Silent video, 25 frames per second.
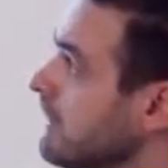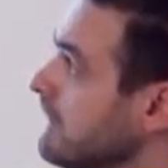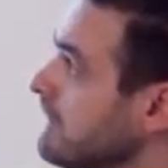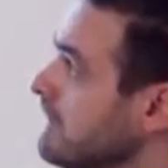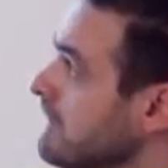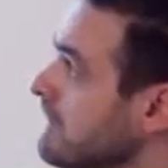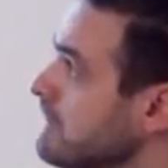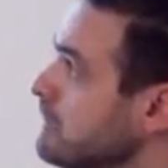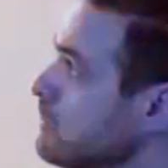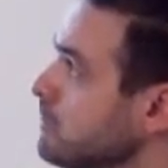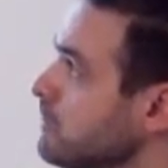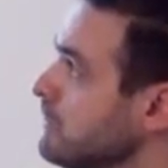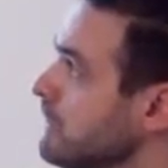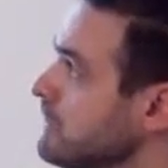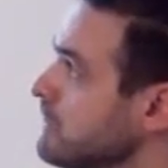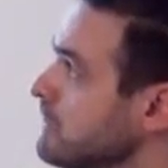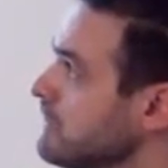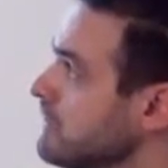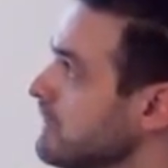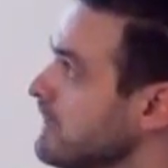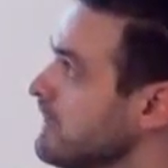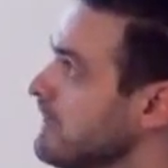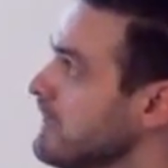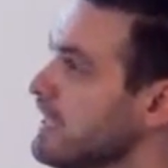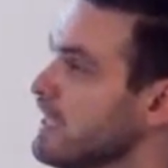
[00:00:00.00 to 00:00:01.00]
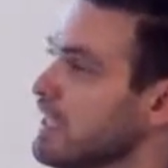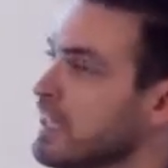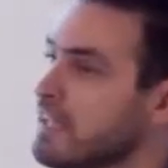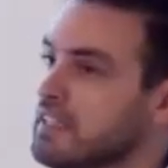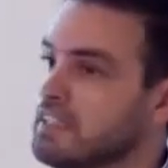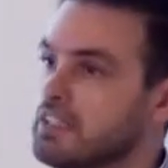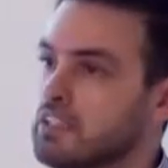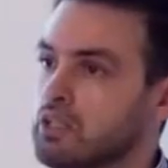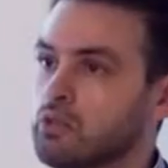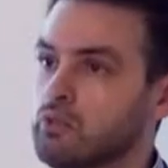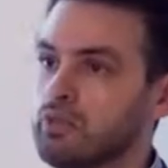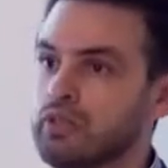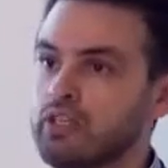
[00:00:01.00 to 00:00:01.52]
This region here
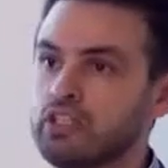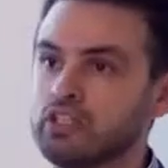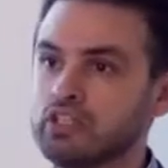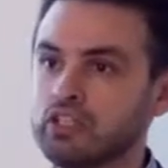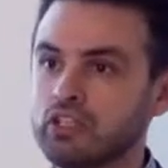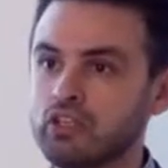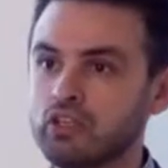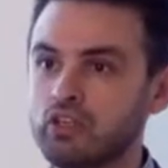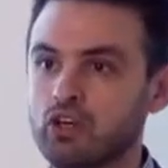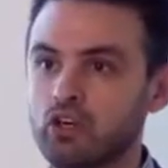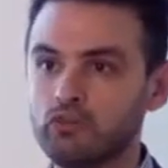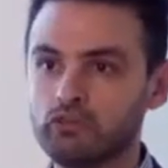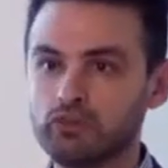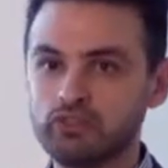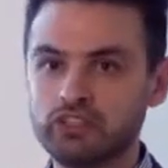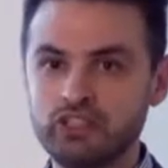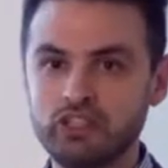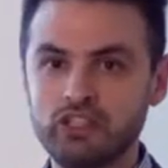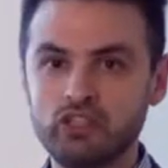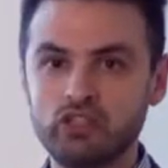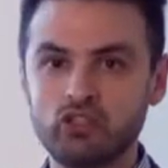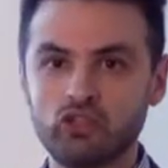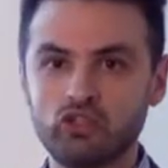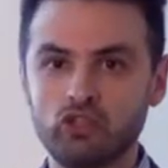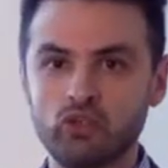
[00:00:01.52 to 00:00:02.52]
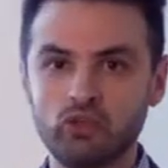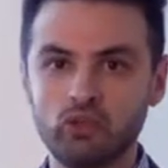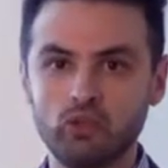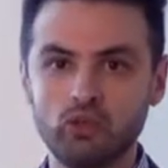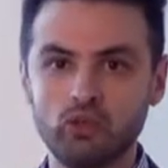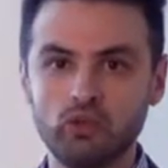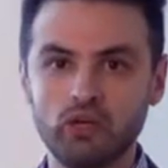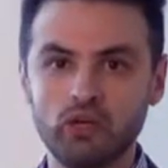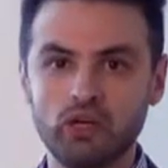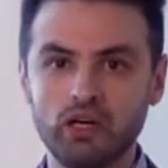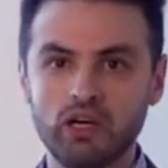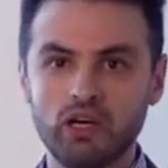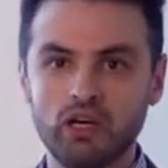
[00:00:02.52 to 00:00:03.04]
is a region of
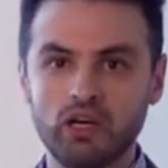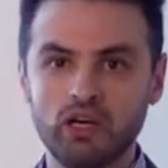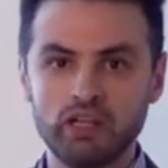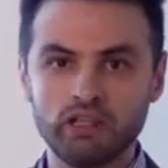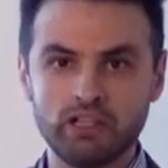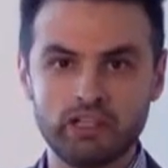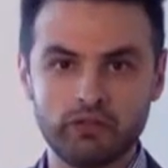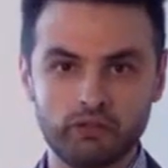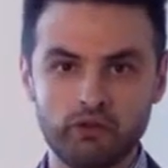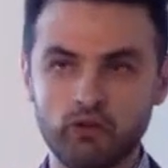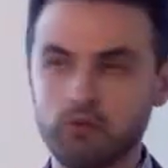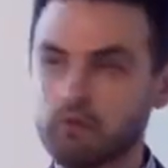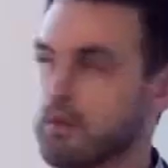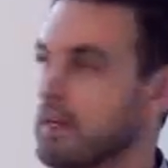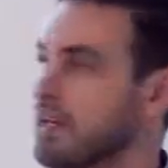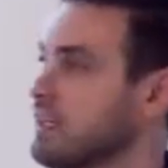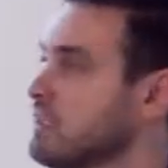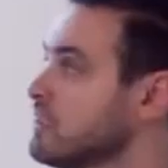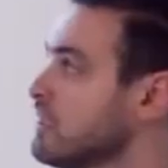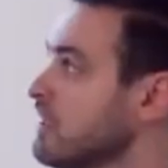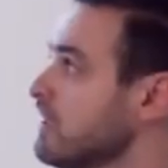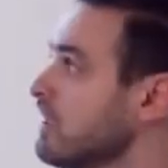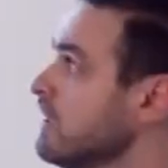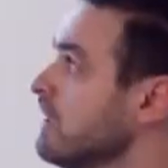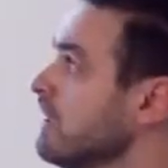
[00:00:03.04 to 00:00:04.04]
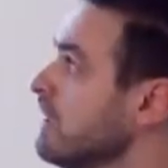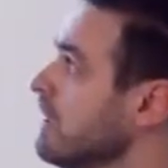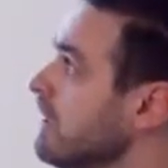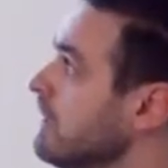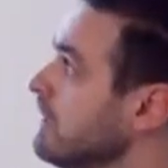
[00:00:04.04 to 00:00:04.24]
C2 deformation.